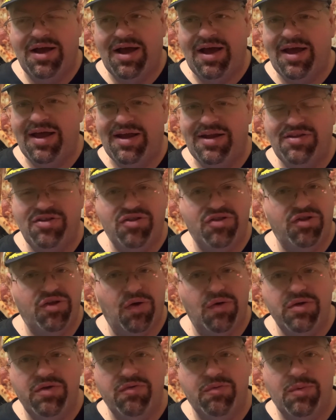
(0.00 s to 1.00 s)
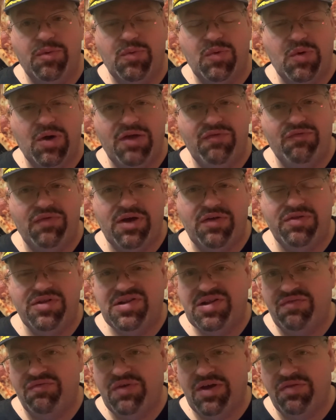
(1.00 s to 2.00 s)
I don't even remember where I found
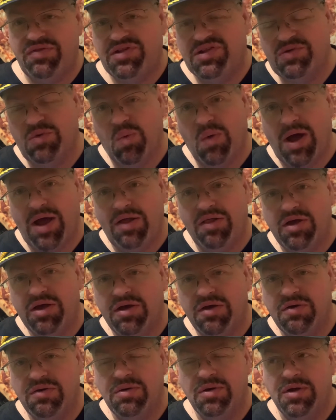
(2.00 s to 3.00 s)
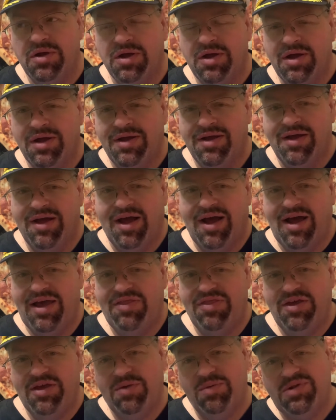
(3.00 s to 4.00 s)
this. I found this a while ago. I
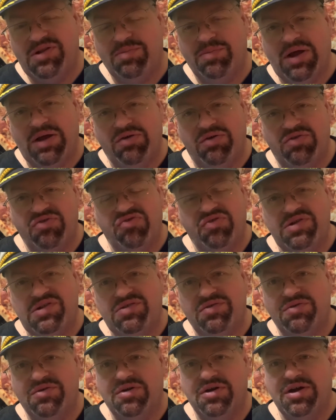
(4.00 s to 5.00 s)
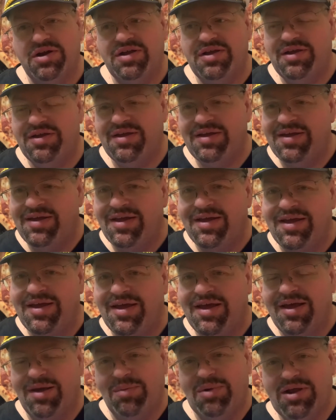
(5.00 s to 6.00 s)
think it was in my grocery store.
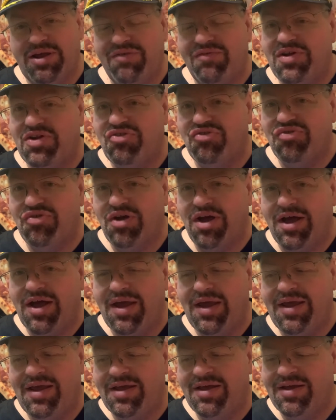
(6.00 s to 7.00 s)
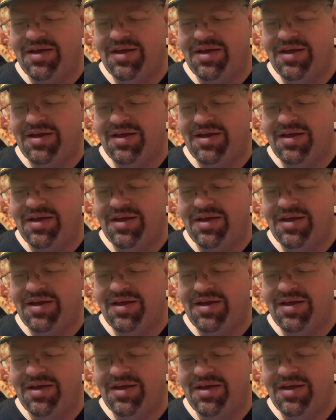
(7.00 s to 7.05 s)
I'm gonna give it a try.